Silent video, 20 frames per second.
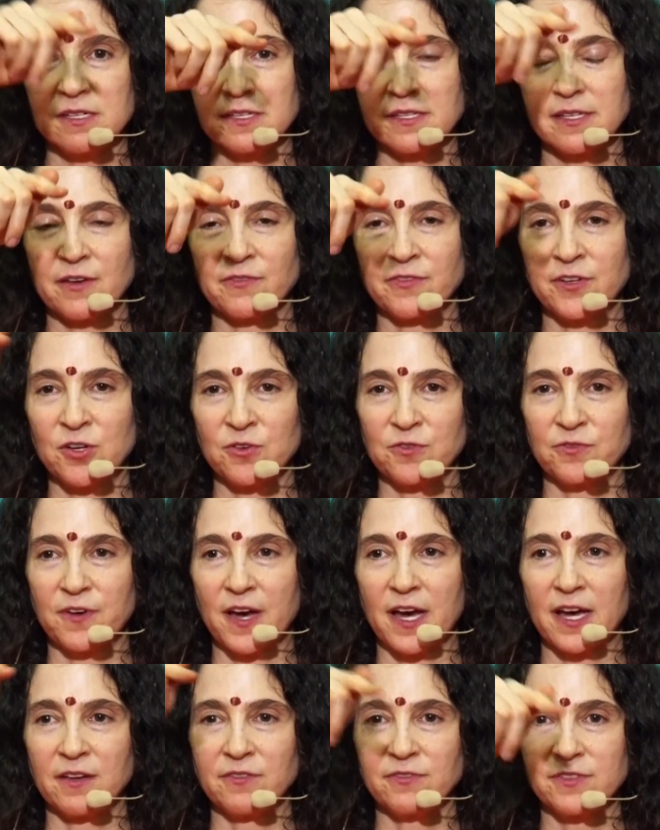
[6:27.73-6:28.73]
7.05,
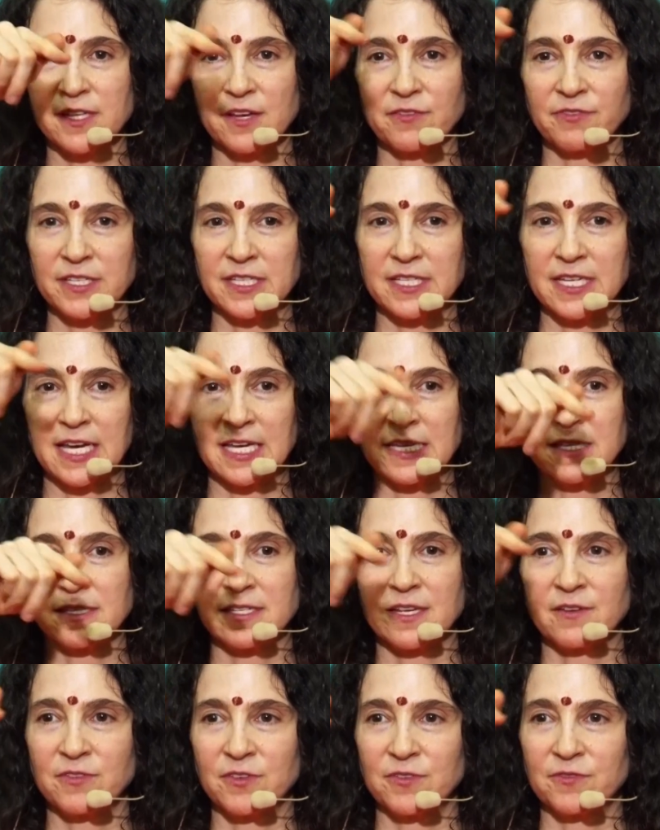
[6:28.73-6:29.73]
7.10,
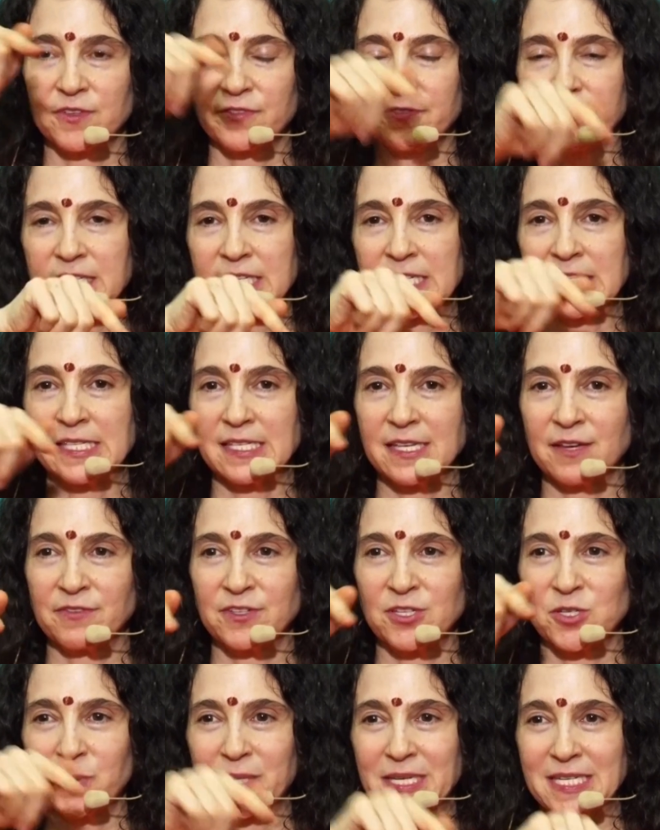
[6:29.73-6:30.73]
7.15,
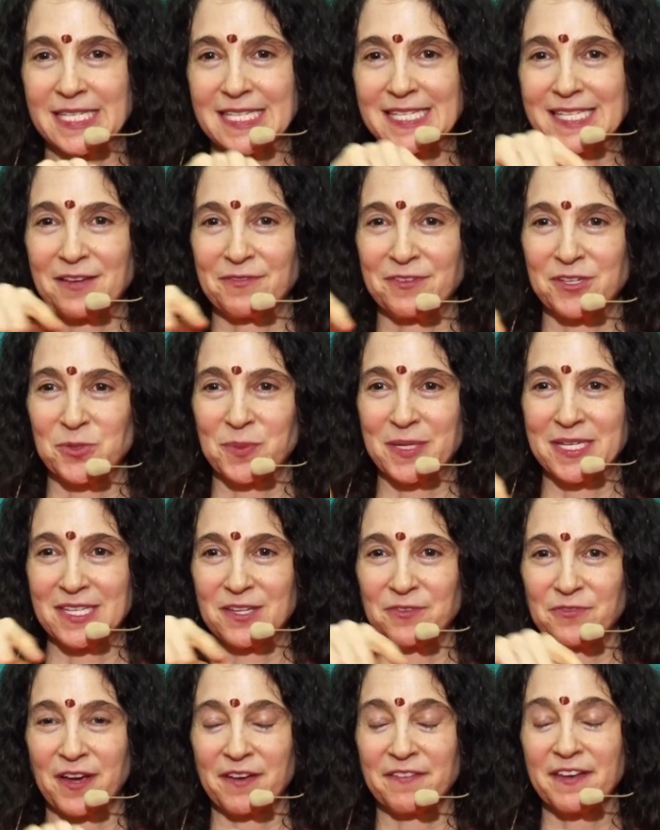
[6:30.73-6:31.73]
7.20,
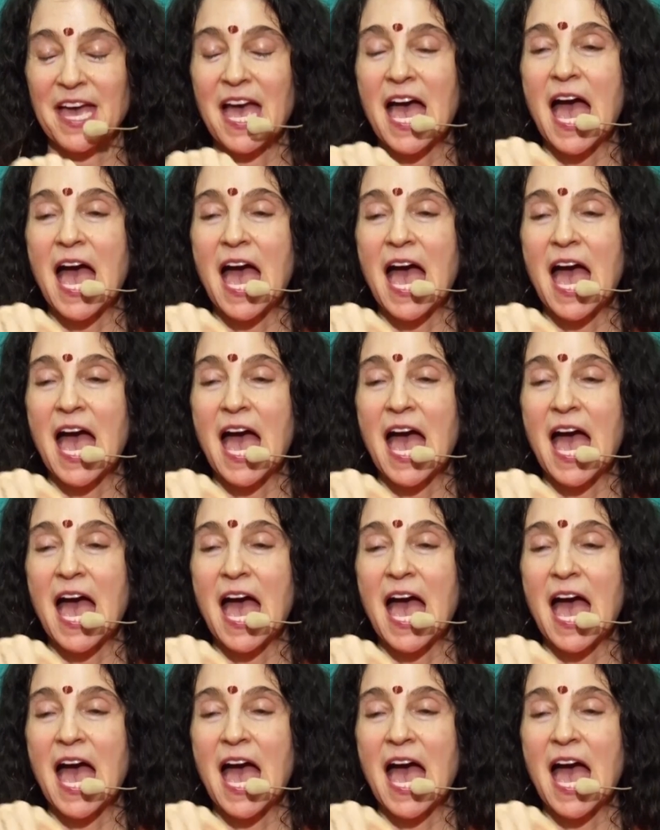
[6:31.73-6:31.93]
7.25.